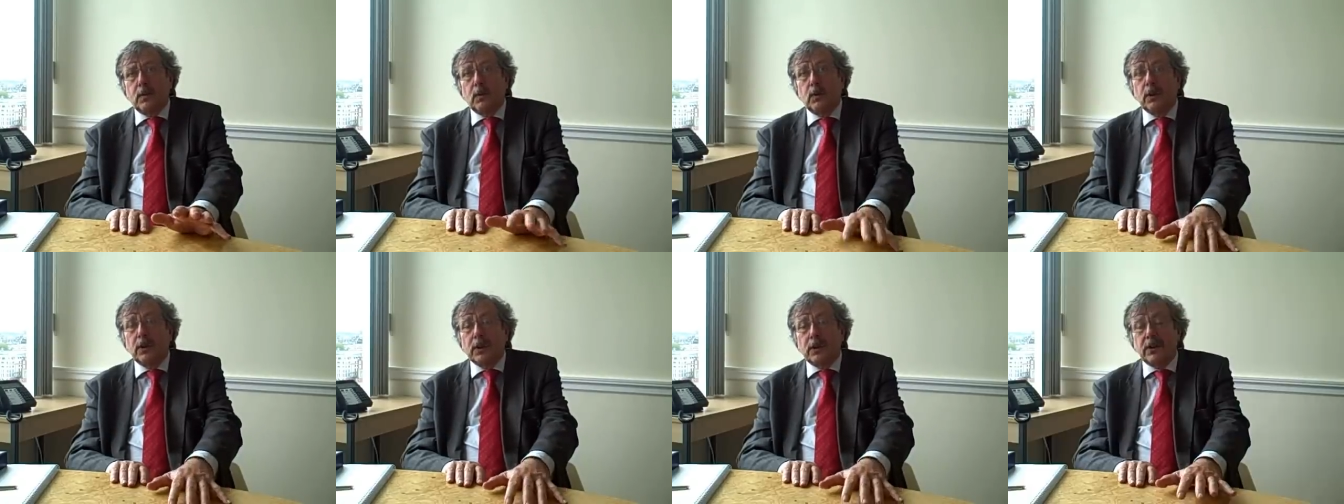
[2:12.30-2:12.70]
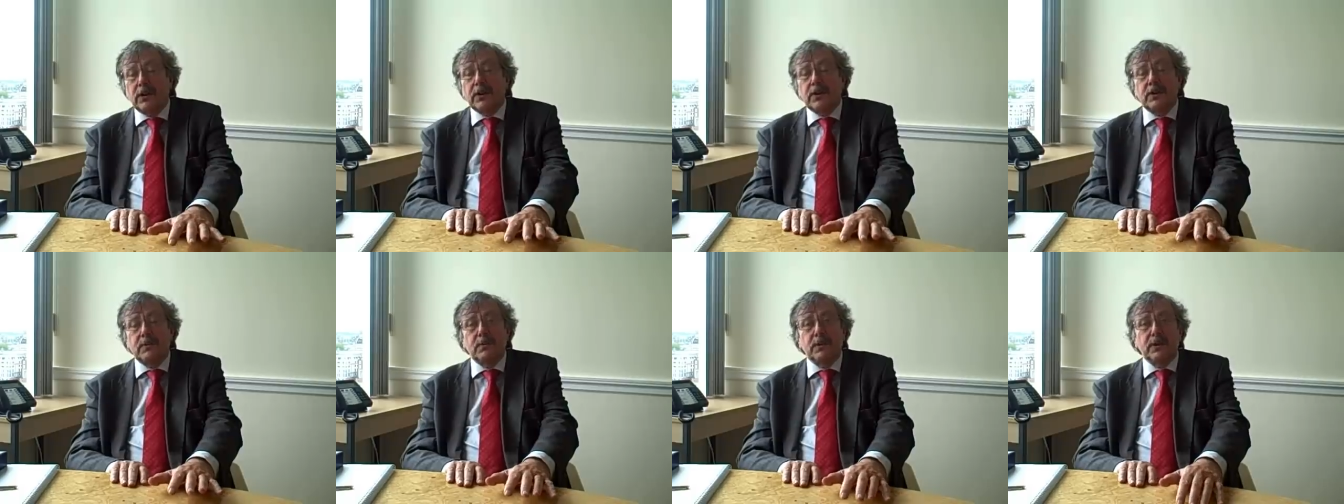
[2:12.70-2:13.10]

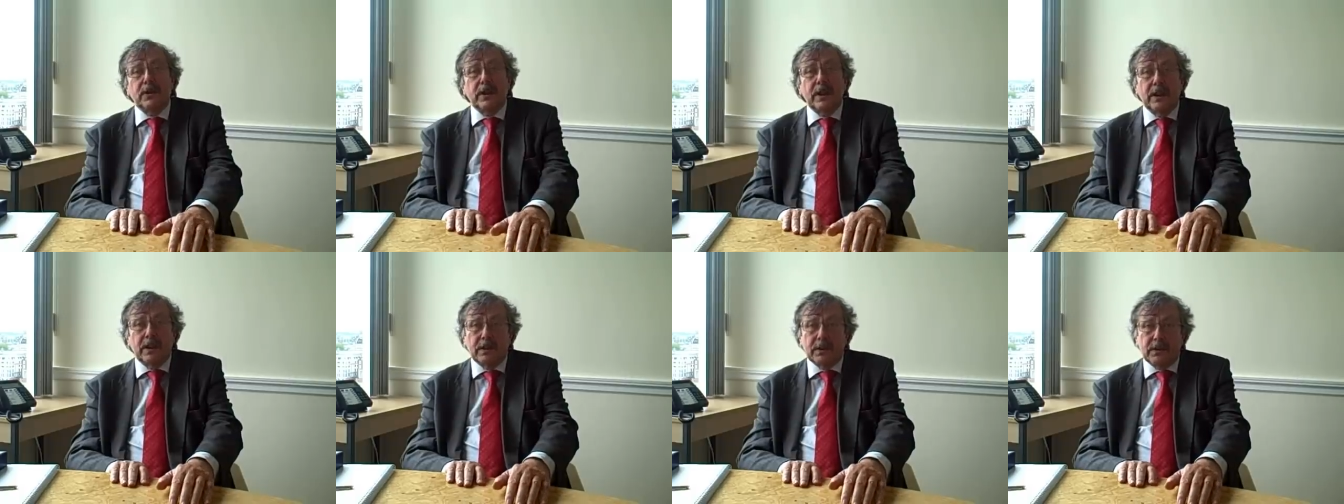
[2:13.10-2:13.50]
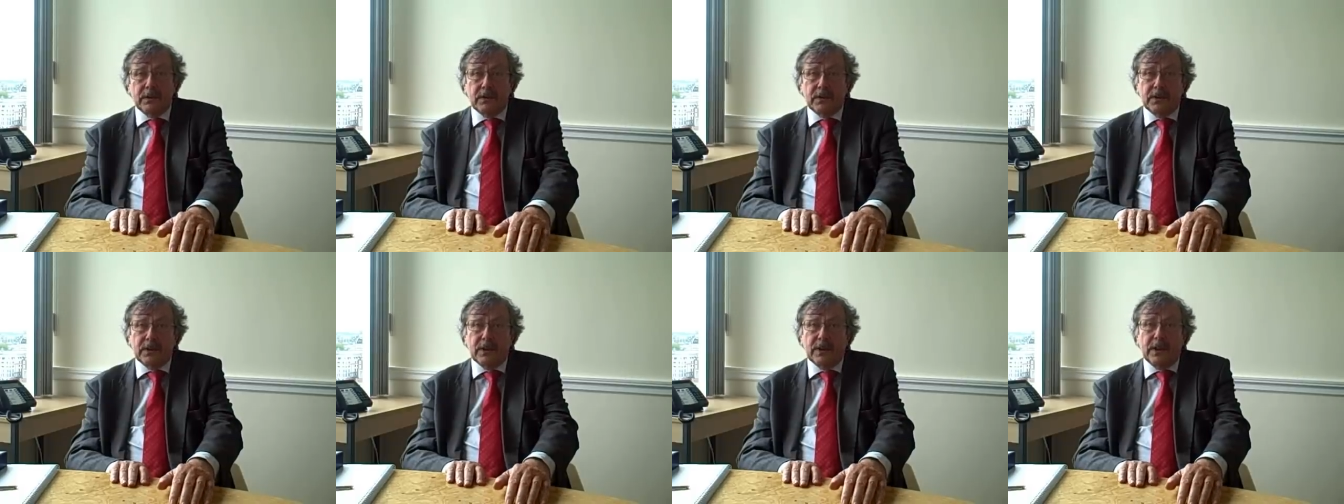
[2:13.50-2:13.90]
workers
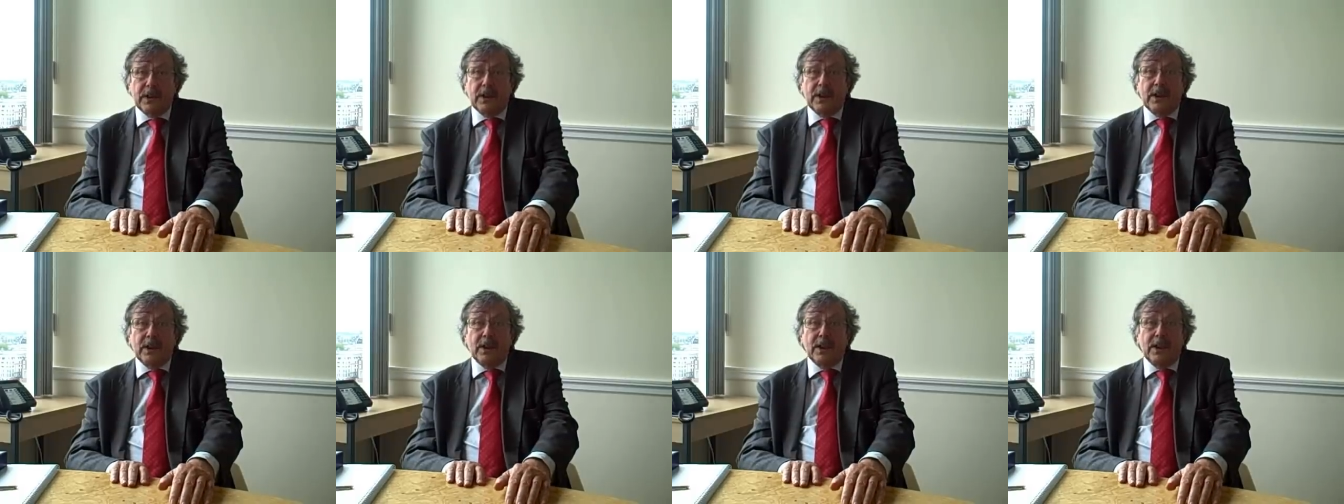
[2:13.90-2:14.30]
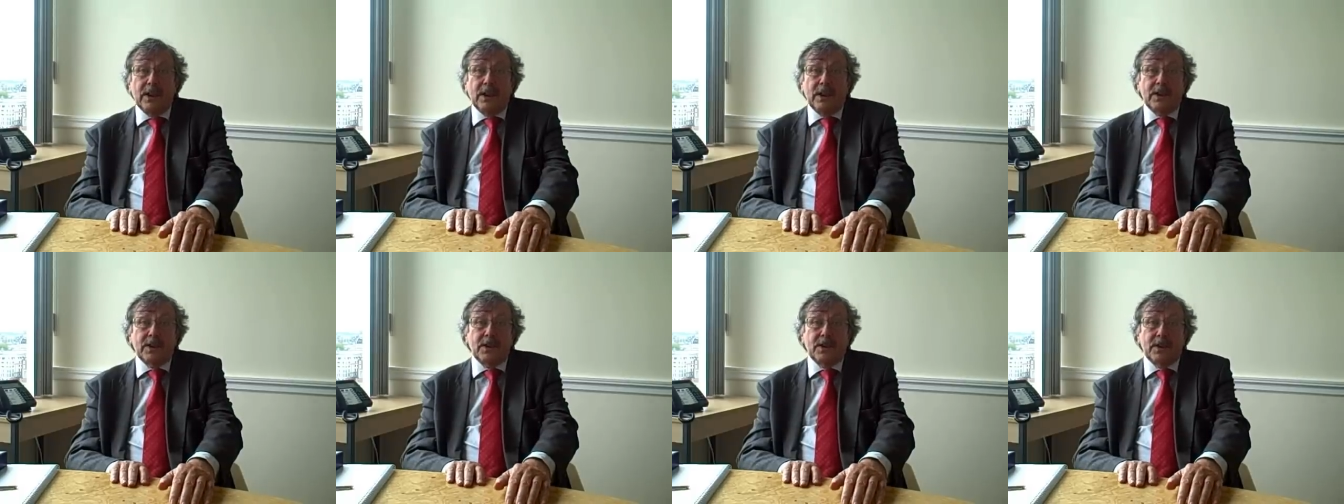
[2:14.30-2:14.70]
themselves
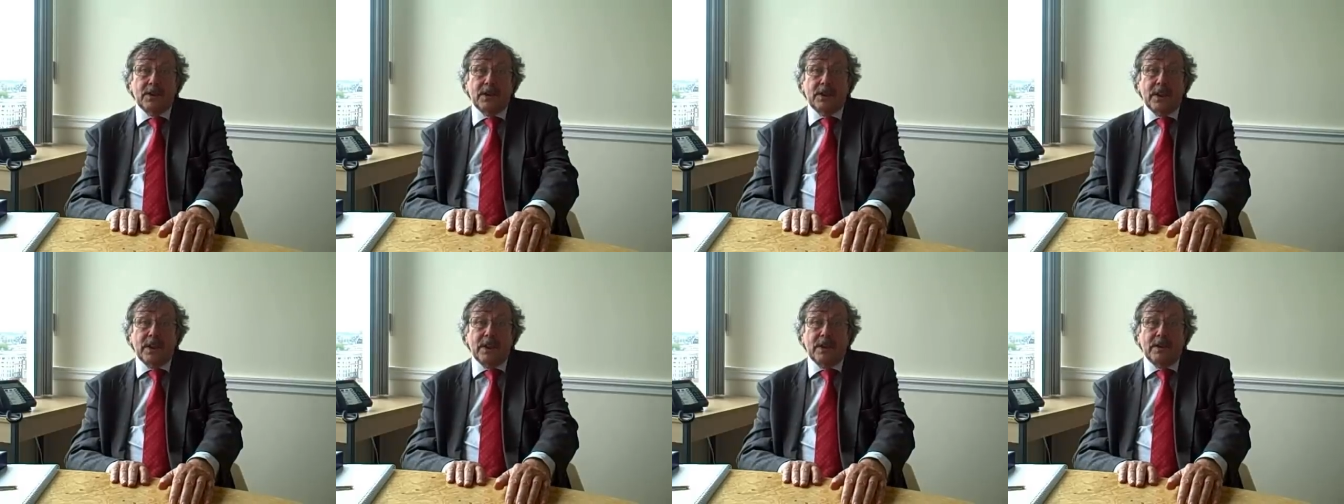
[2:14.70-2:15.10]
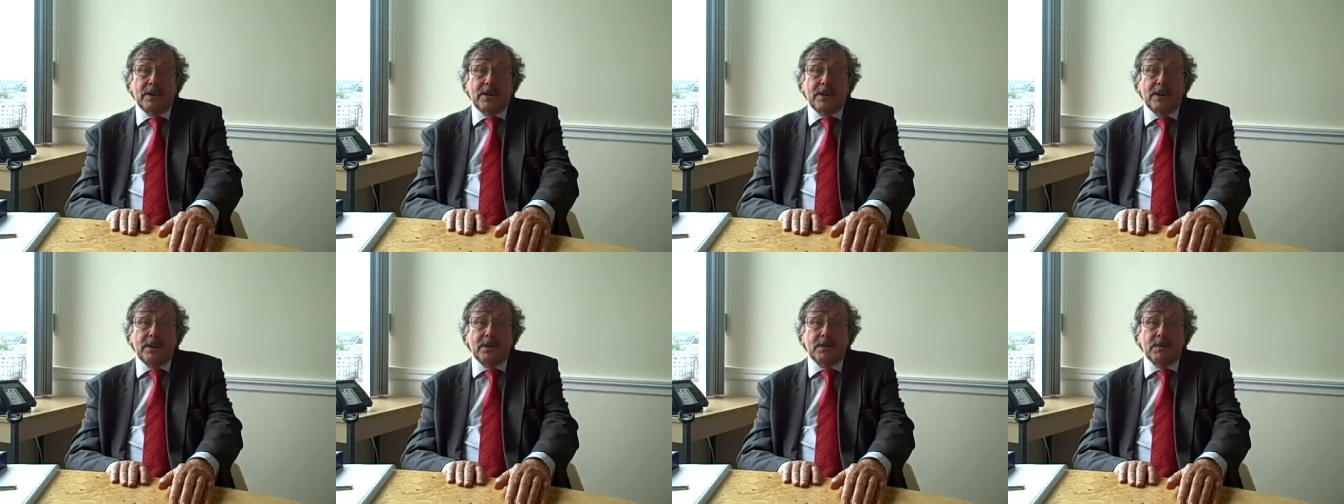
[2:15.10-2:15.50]
is that
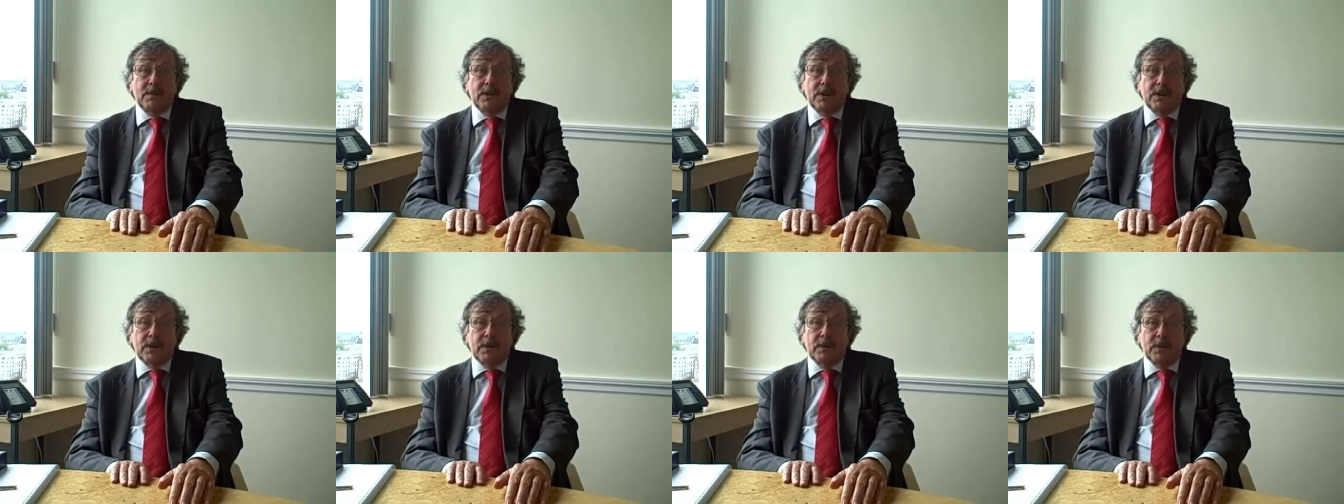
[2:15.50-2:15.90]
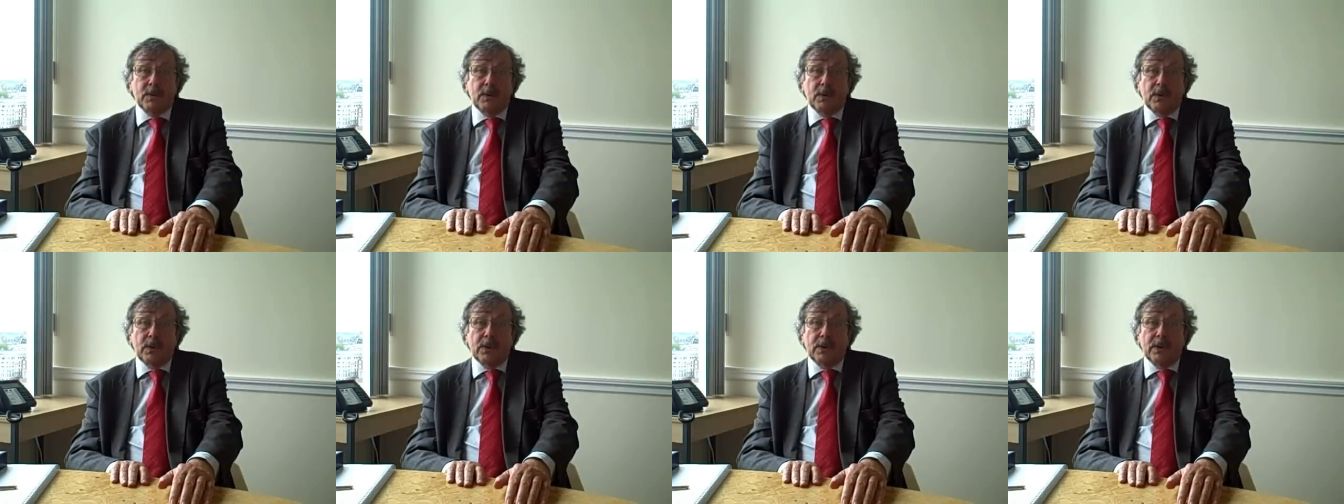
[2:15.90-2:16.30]
there is much
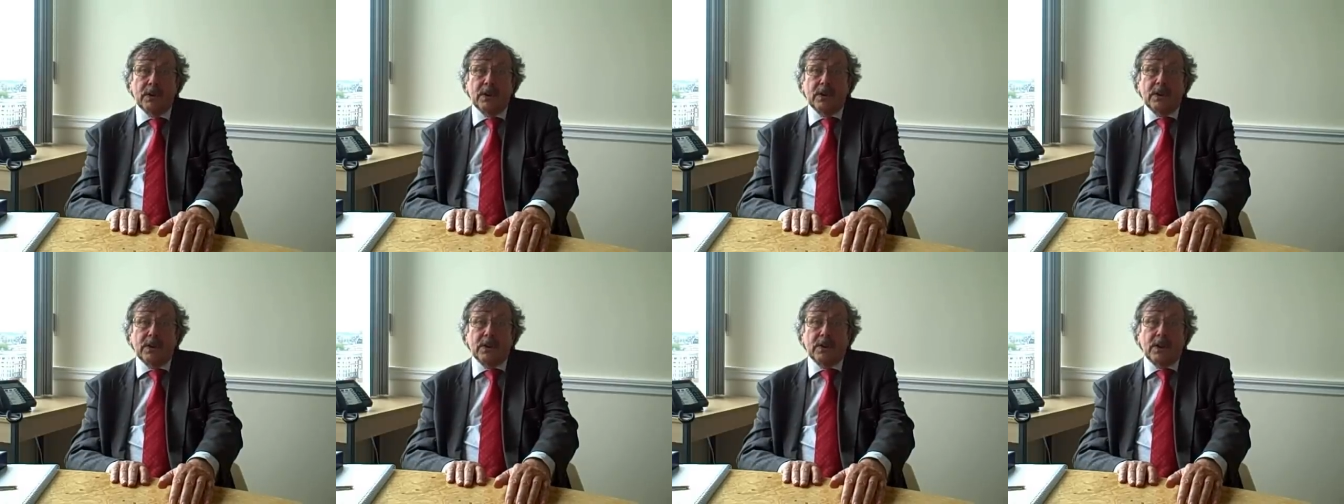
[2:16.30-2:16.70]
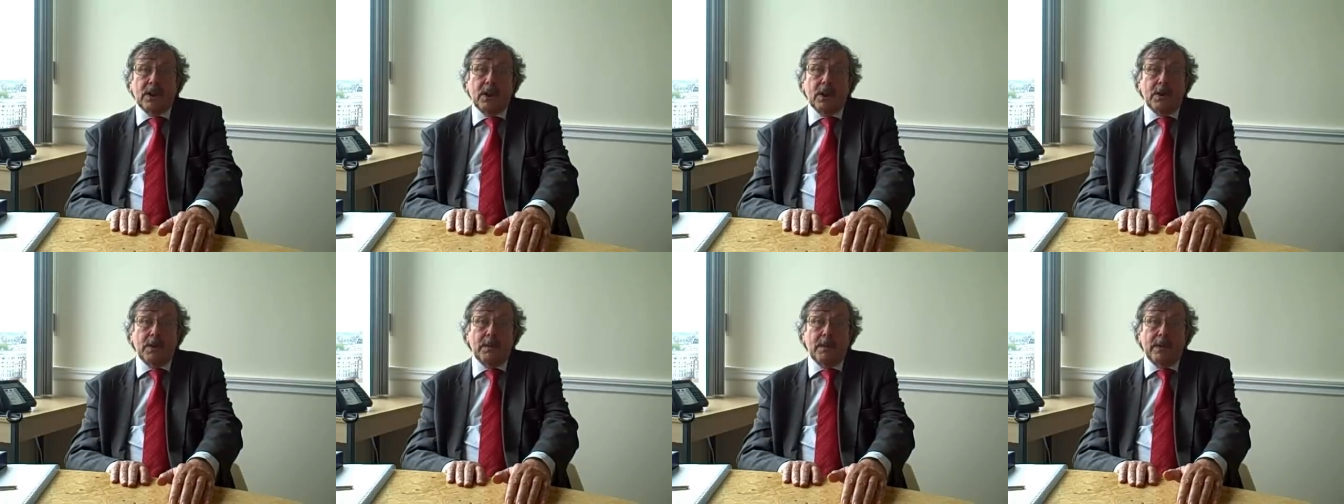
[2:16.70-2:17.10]
more
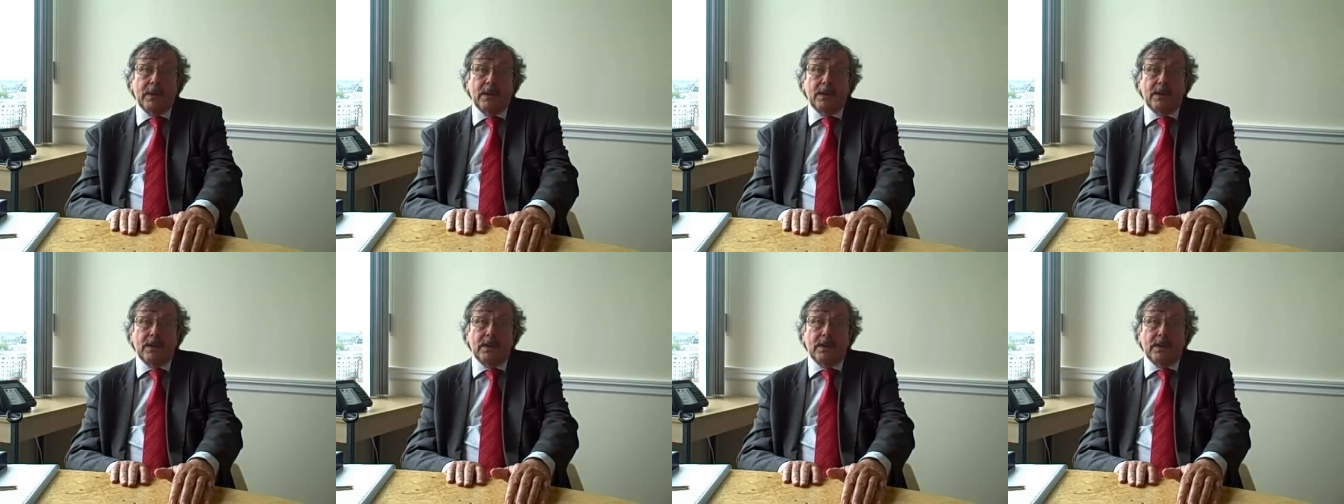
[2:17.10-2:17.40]
um,